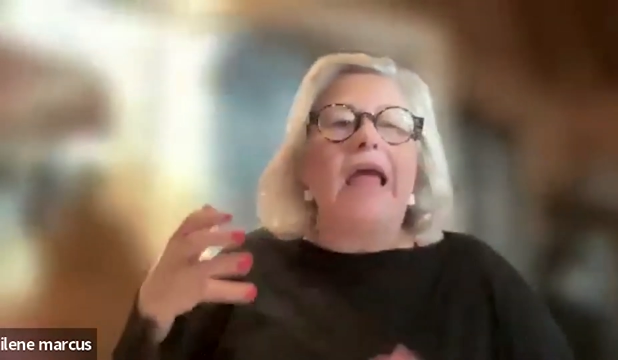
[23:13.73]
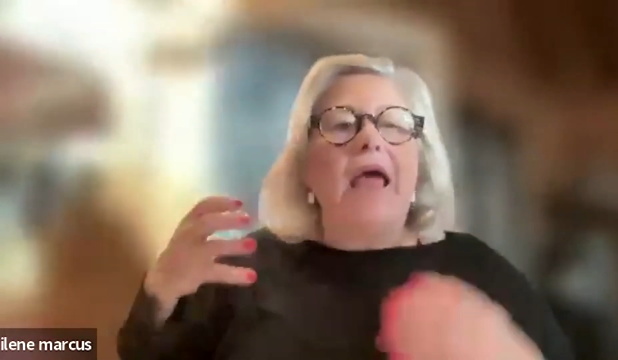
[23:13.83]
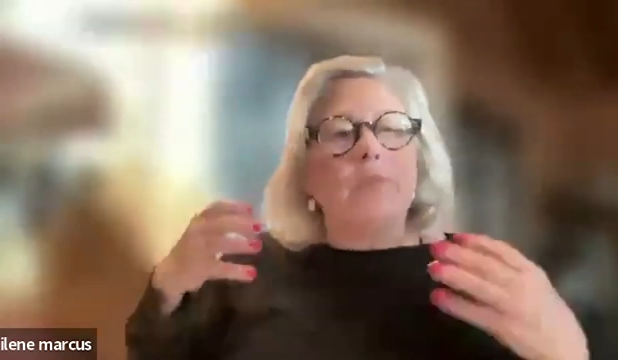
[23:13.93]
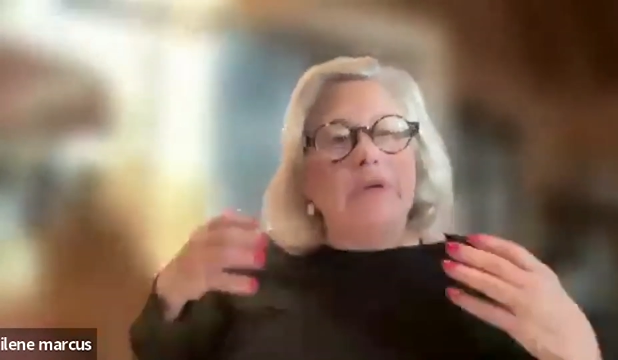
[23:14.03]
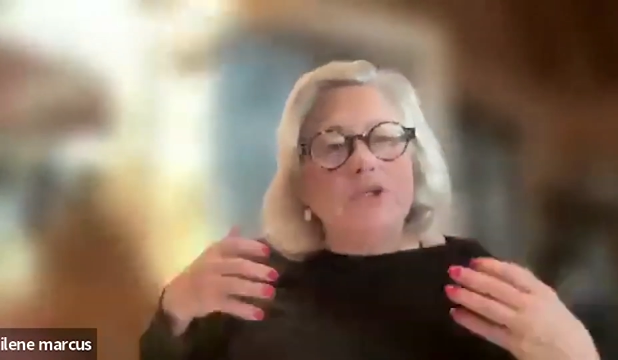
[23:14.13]

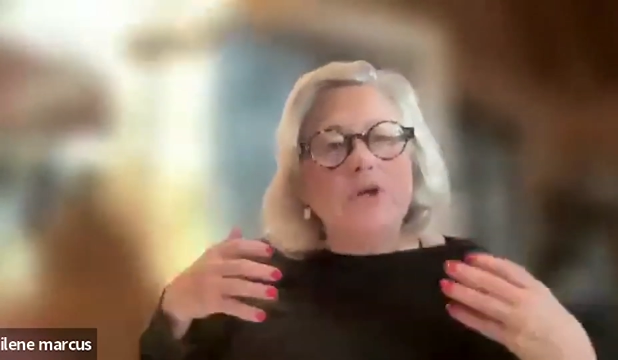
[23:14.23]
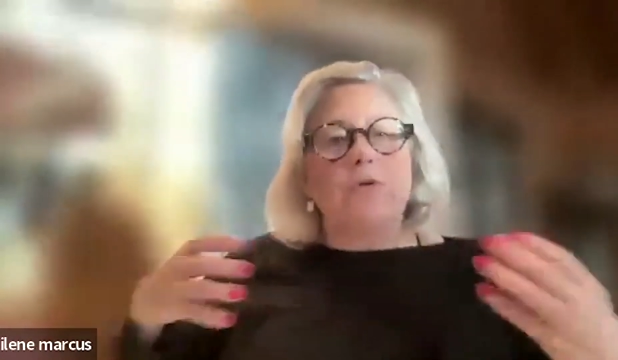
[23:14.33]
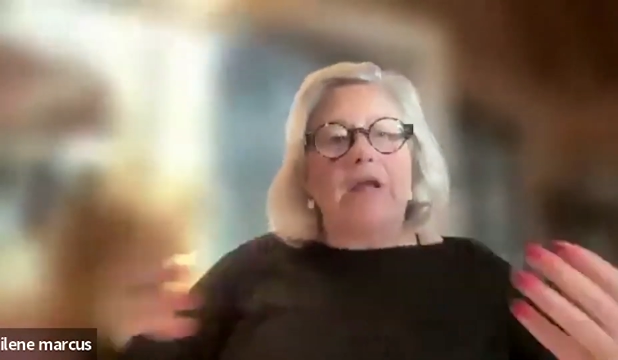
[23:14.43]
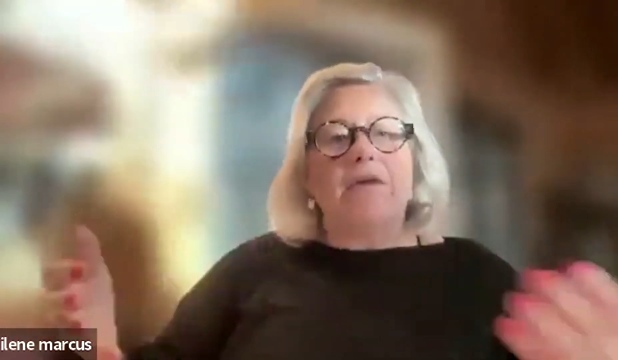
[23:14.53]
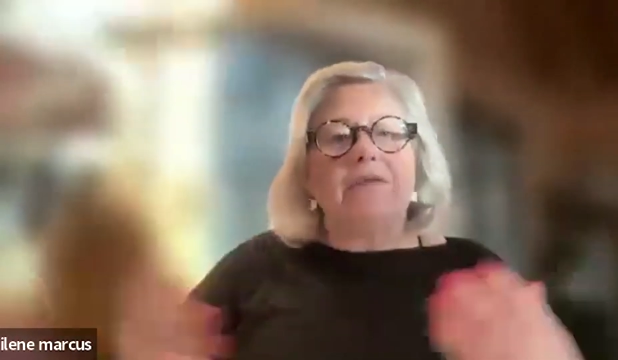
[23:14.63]
and we
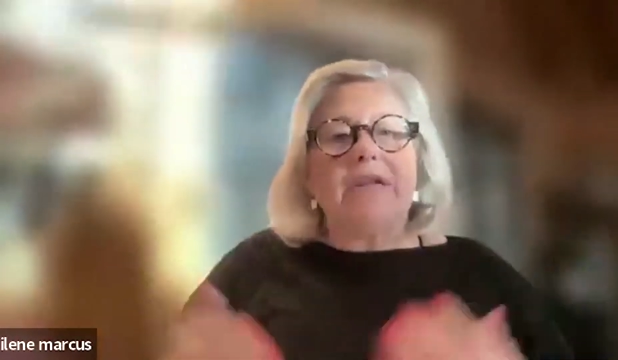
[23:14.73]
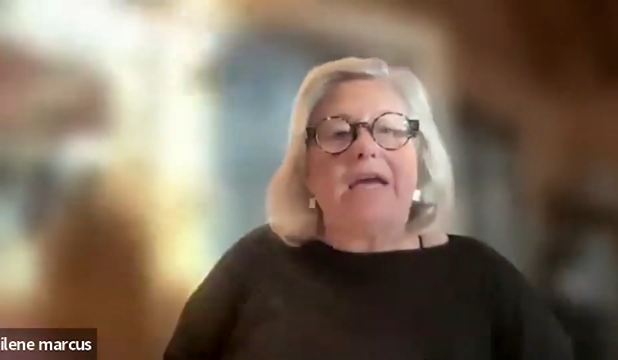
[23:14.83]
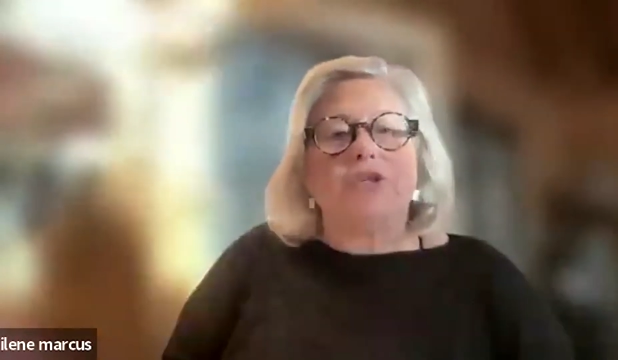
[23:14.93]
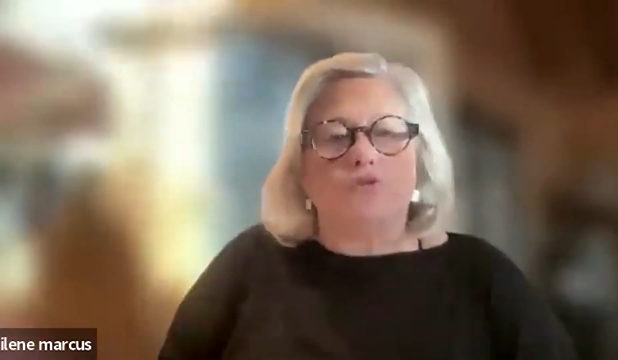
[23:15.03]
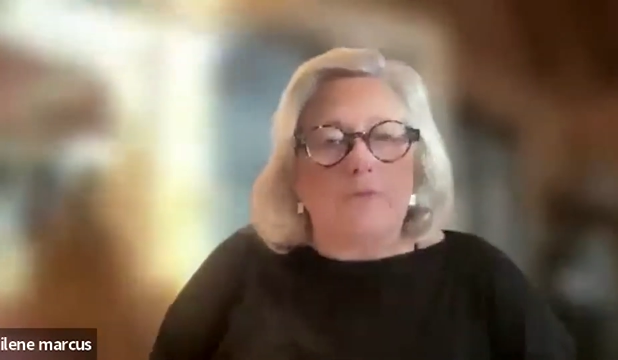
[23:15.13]
don't have a
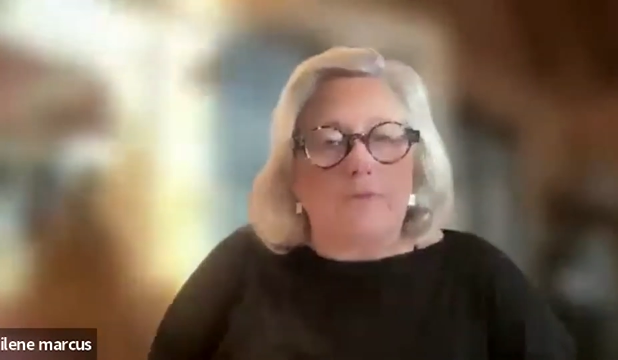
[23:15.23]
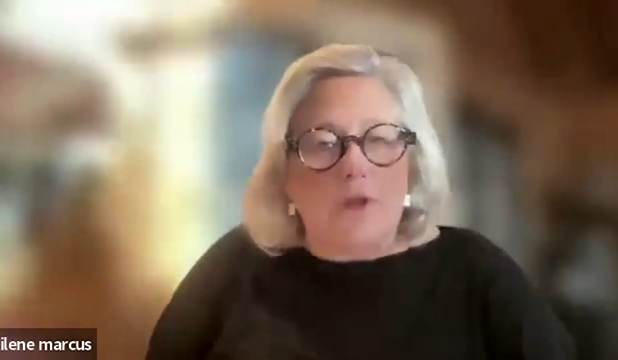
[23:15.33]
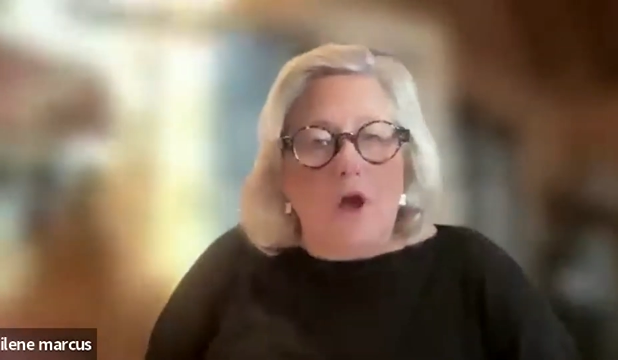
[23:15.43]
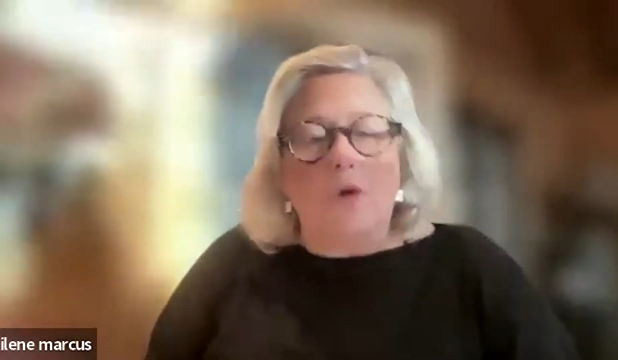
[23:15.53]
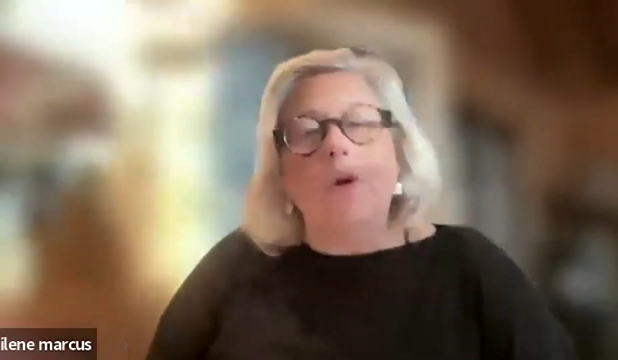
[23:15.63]
natural
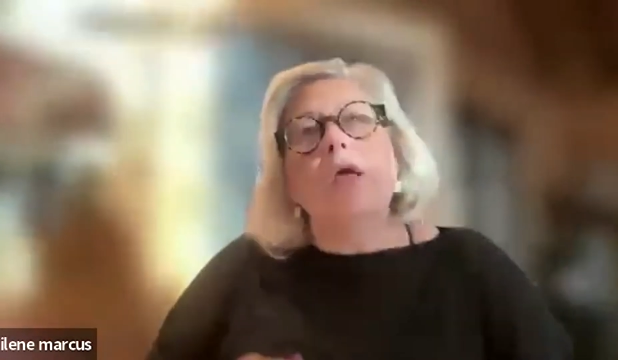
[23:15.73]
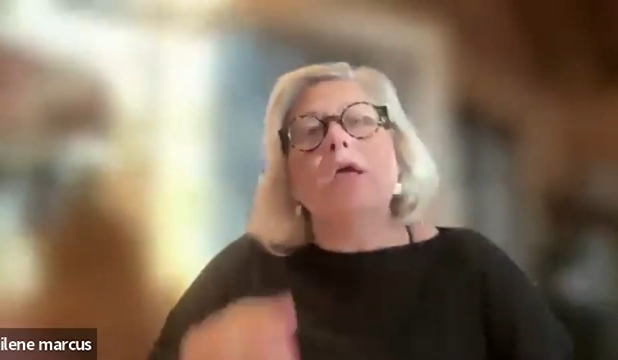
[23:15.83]
flow.